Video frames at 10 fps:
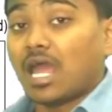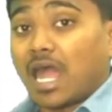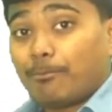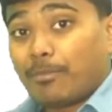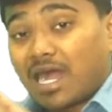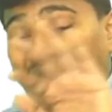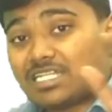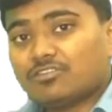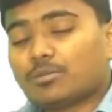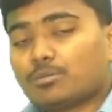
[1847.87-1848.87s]

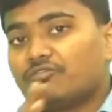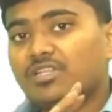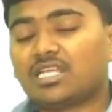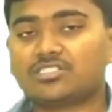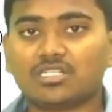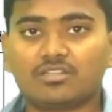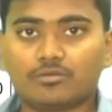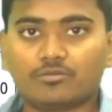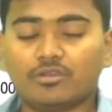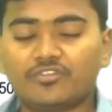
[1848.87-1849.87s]
apart from the
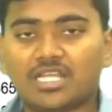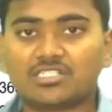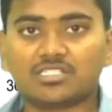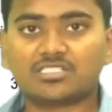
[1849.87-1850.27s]
financial